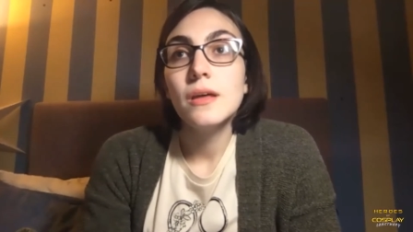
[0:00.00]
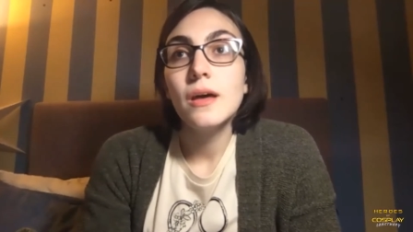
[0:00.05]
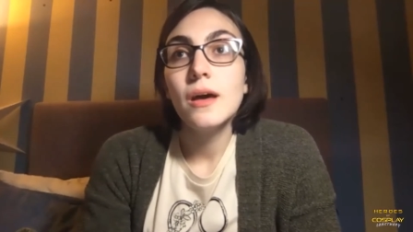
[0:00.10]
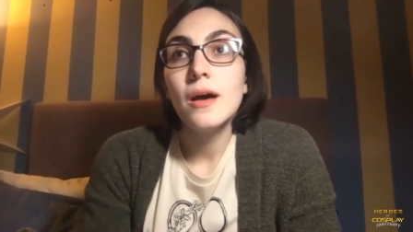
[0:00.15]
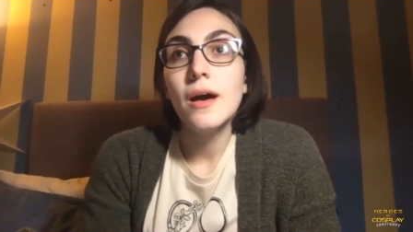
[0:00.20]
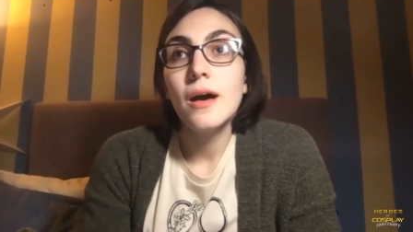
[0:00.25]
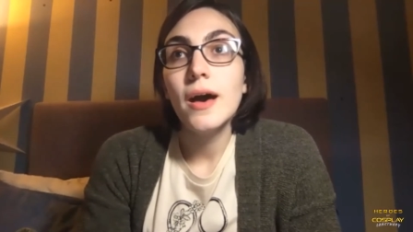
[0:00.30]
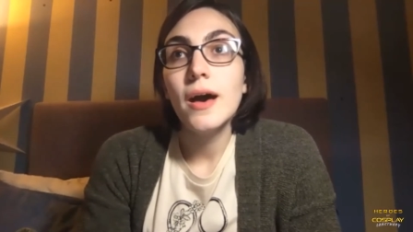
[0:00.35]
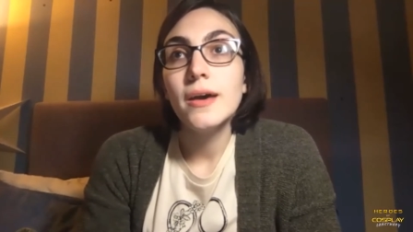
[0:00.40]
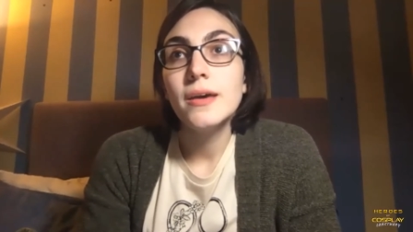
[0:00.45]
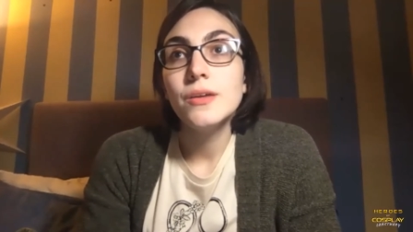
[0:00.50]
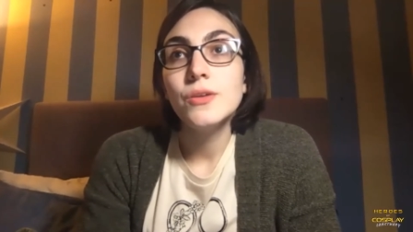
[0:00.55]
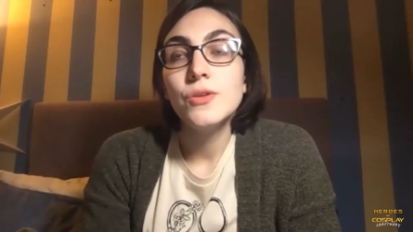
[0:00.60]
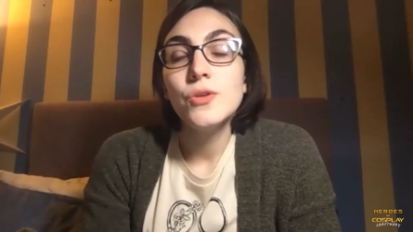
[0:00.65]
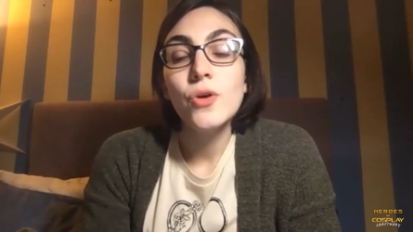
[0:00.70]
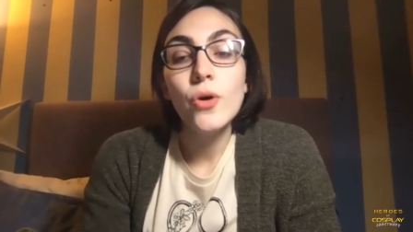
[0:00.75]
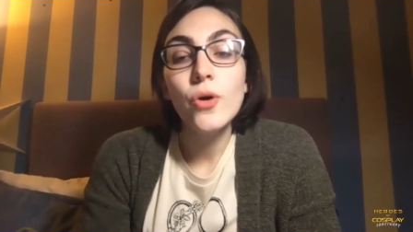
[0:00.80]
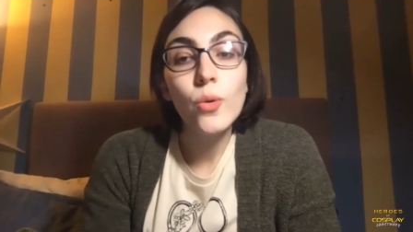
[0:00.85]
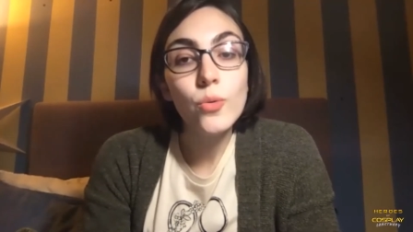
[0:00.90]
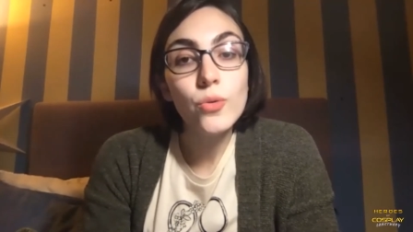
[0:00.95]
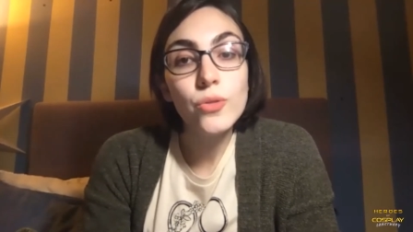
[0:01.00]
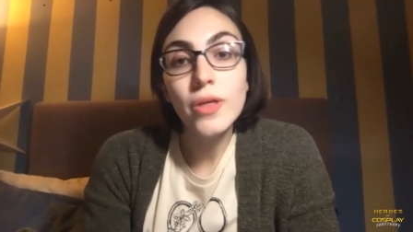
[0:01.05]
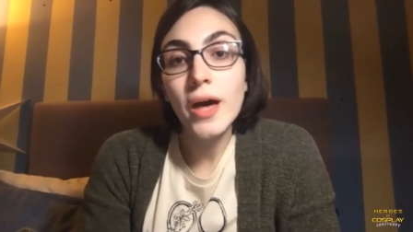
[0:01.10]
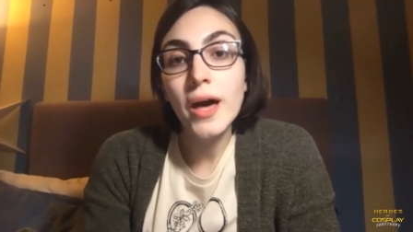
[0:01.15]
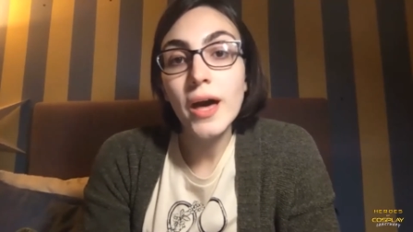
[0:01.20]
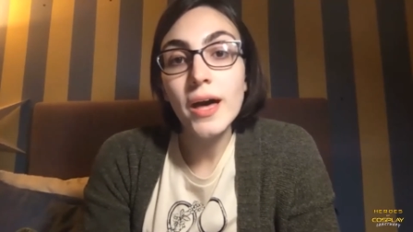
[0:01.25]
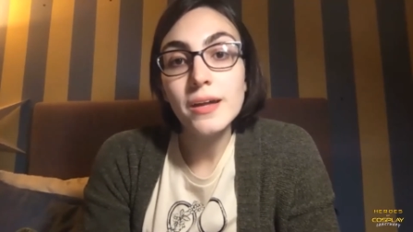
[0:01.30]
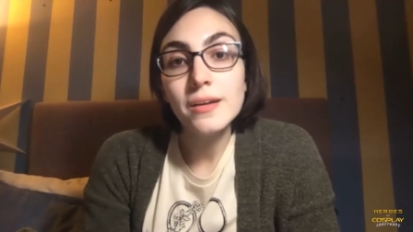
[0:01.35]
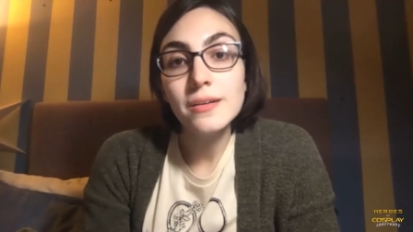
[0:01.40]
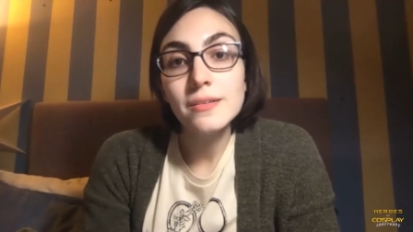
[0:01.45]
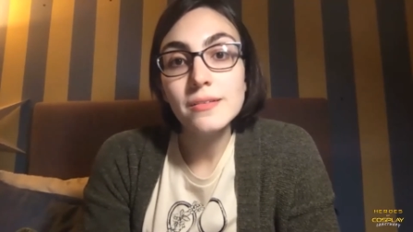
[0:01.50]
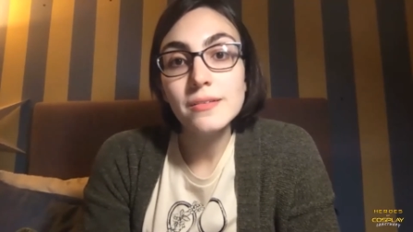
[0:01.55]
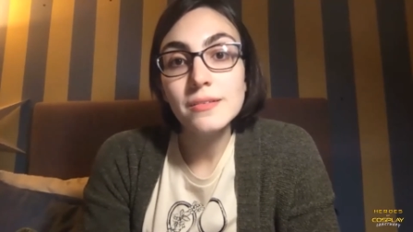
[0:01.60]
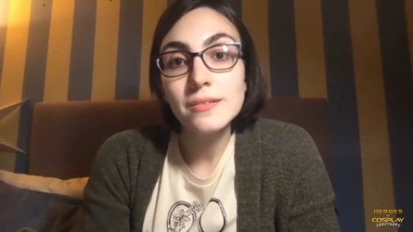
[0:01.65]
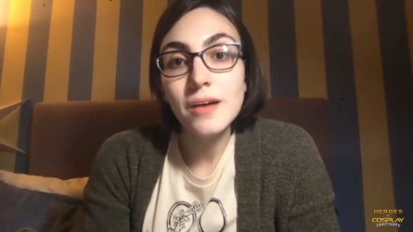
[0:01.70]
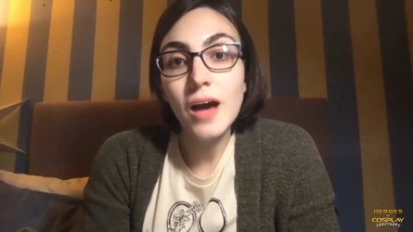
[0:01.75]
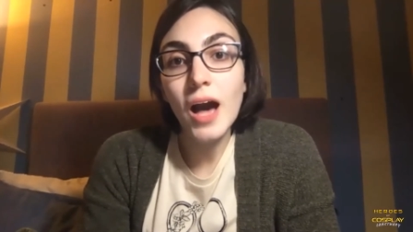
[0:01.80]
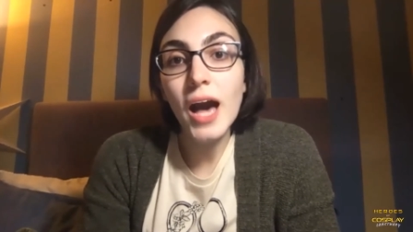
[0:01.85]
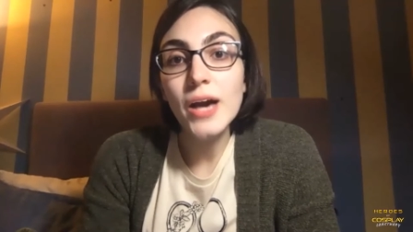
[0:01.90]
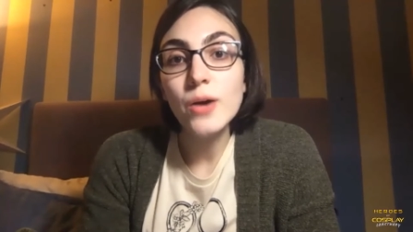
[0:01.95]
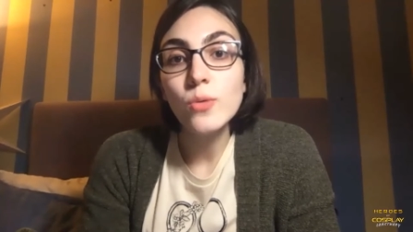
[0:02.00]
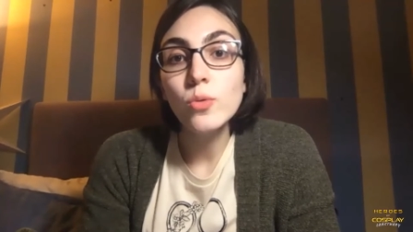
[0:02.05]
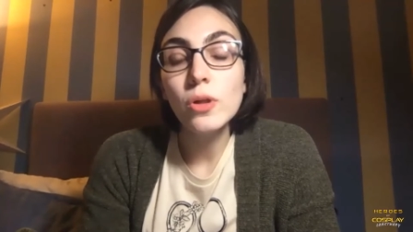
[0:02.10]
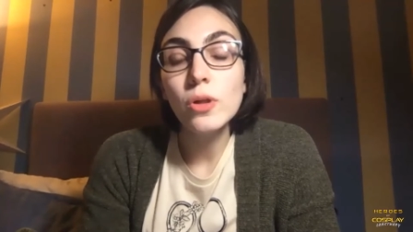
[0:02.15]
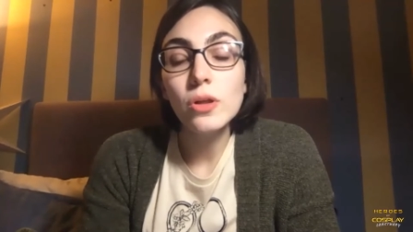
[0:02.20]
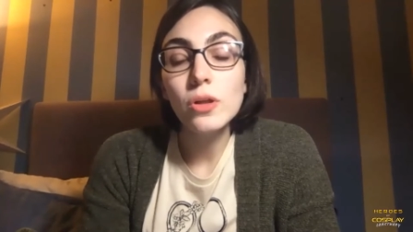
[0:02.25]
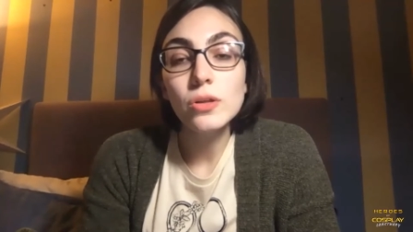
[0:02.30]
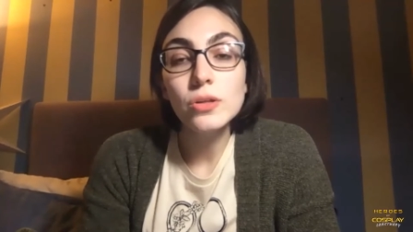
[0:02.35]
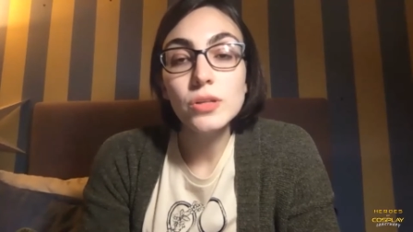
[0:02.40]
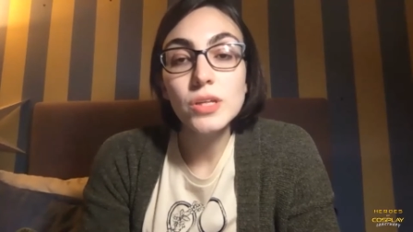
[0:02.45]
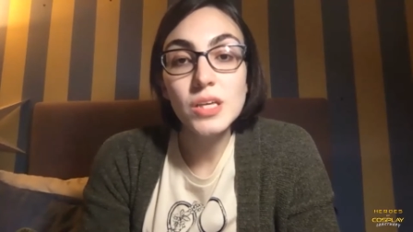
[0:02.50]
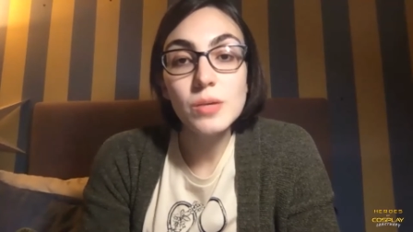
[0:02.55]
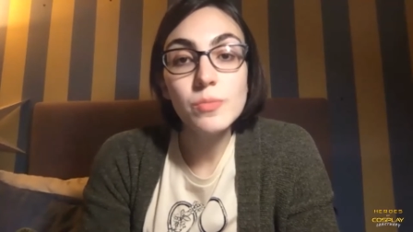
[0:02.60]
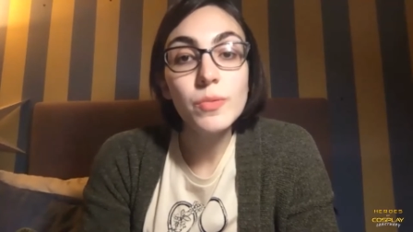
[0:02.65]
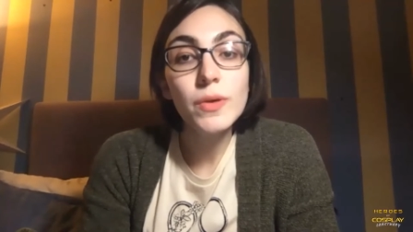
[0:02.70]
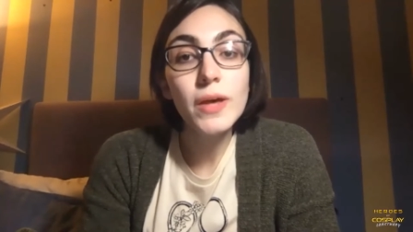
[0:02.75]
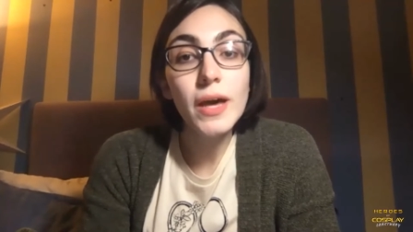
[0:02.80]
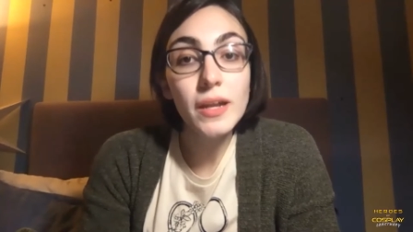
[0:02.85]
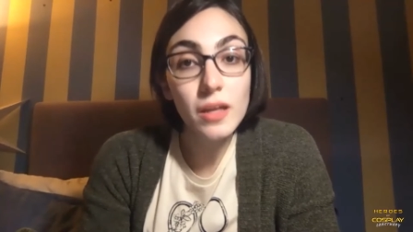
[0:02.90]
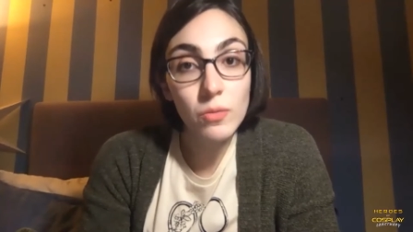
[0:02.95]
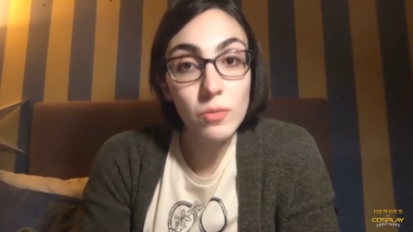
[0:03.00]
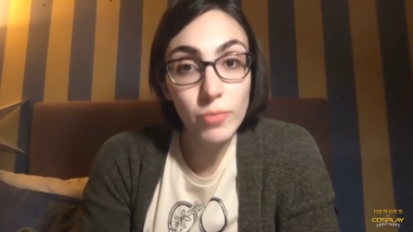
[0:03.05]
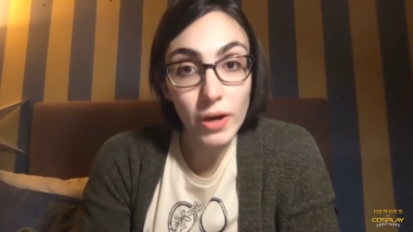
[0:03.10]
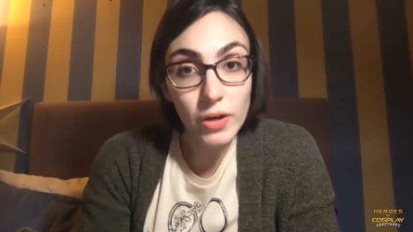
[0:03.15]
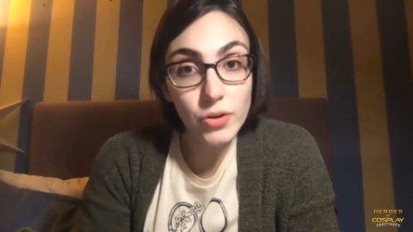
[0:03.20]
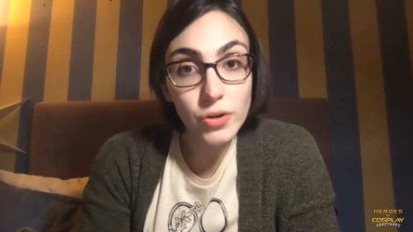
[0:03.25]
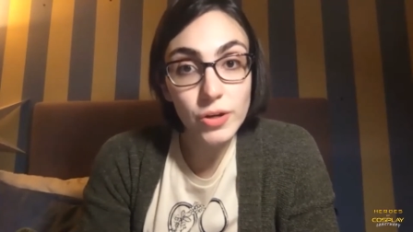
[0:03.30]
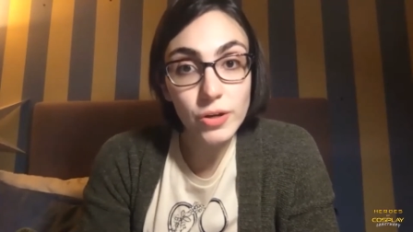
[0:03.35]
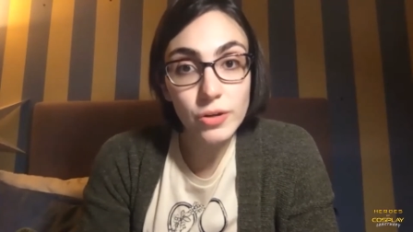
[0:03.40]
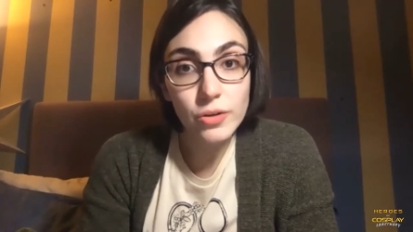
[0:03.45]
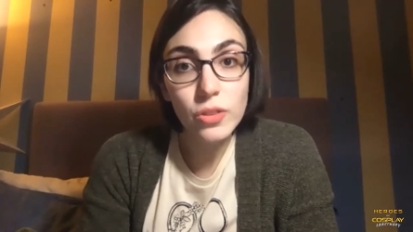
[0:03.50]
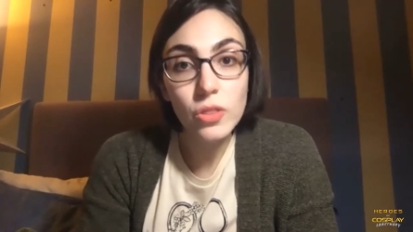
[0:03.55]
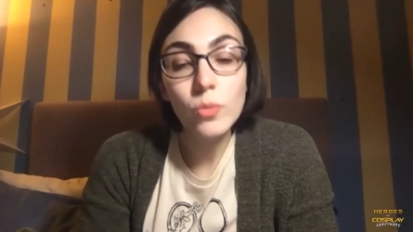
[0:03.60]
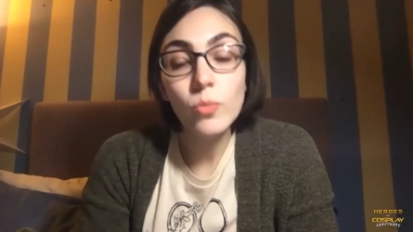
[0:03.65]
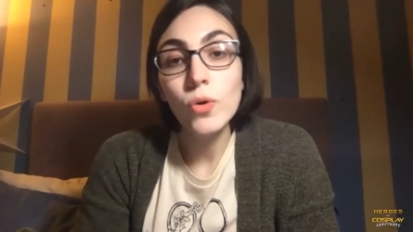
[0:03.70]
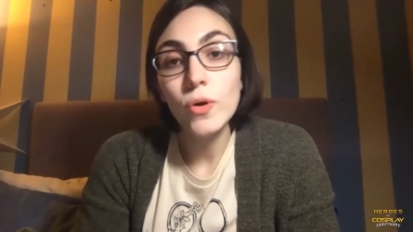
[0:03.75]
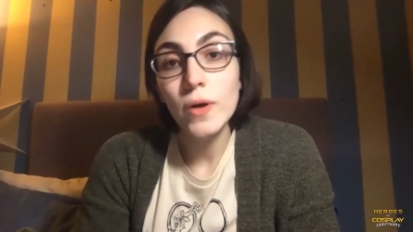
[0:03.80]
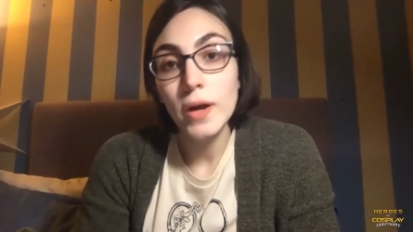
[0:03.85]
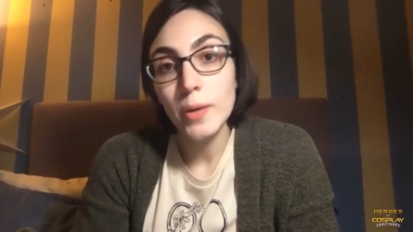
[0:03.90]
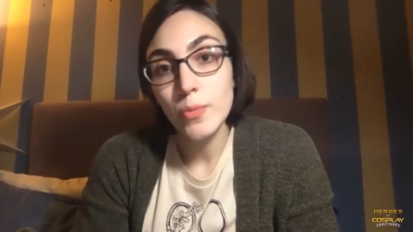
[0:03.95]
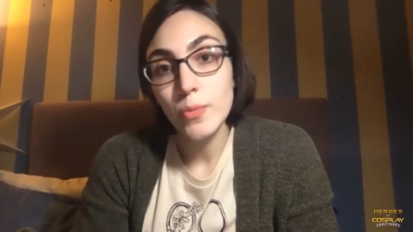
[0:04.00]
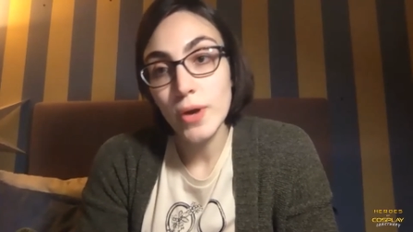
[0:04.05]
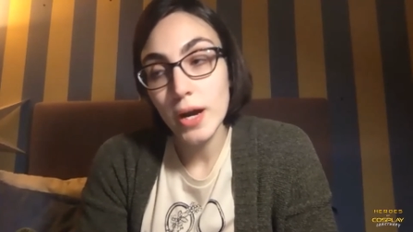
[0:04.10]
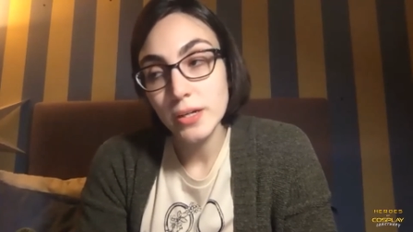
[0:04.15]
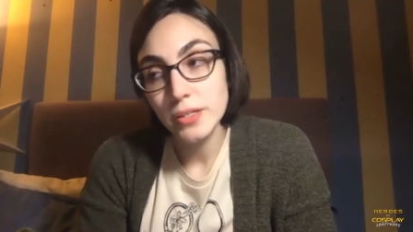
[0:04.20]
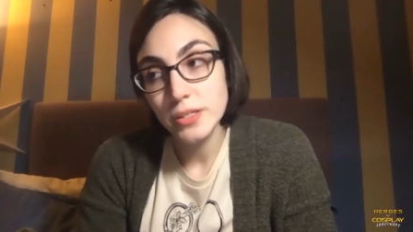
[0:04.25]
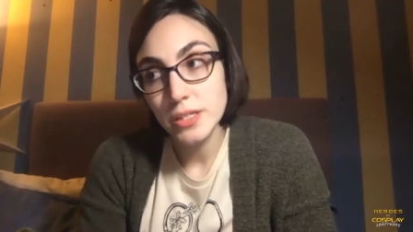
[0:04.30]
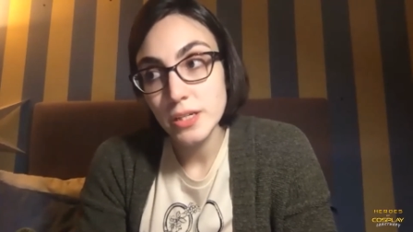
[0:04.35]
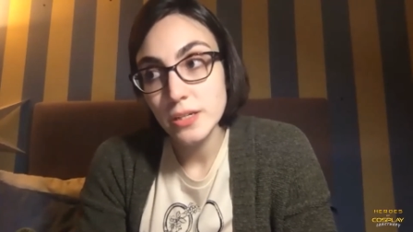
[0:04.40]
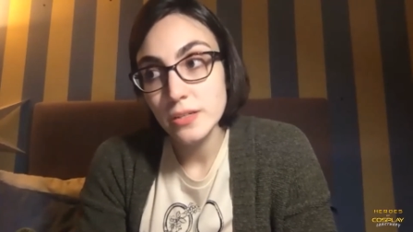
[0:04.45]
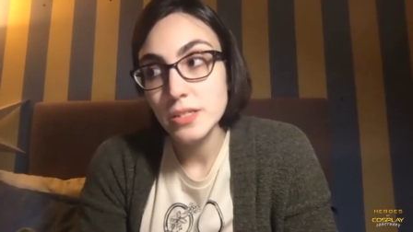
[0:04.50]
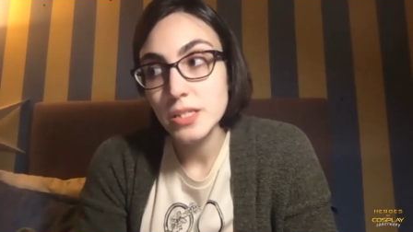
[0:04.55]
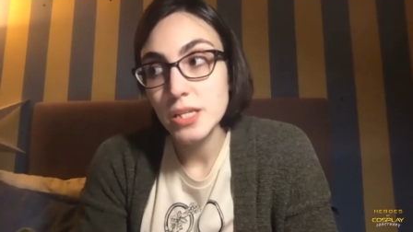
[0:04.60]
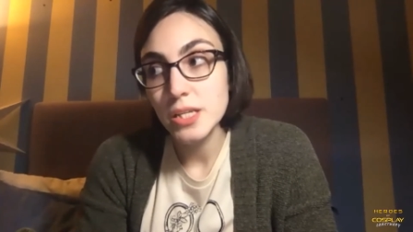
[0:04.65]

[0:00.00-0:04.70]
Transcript: I know that I will keep getting better the more I practice.